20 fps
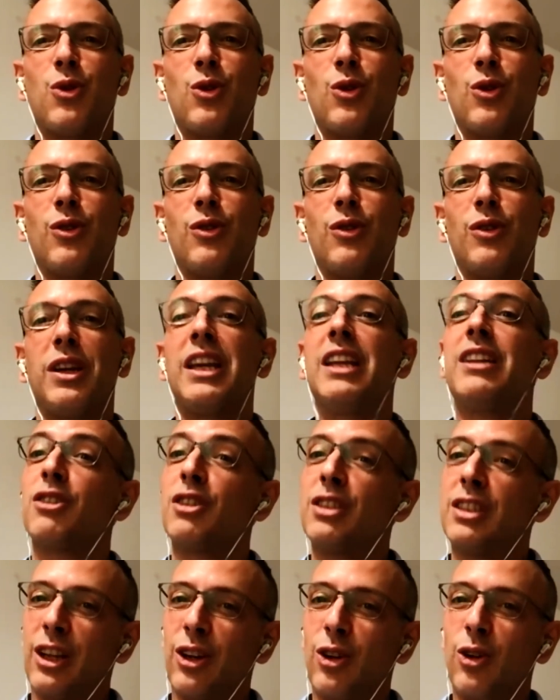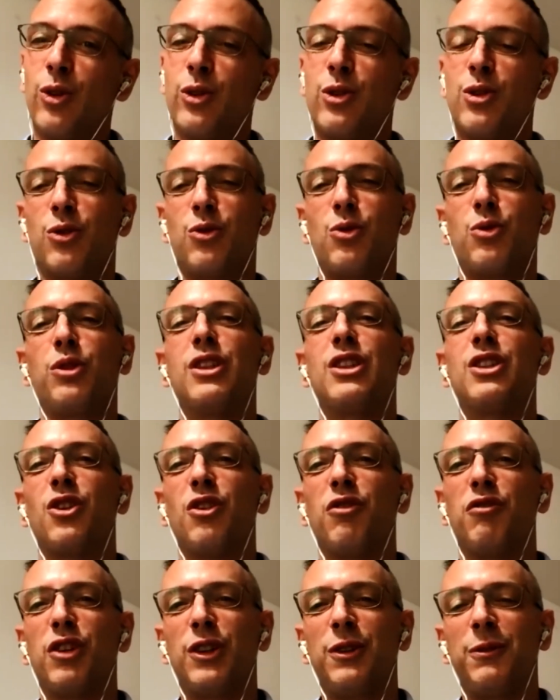more interesting also to
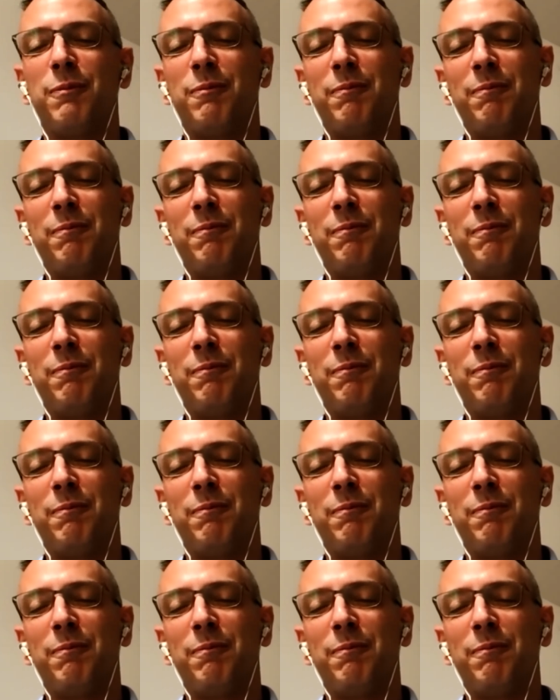discover.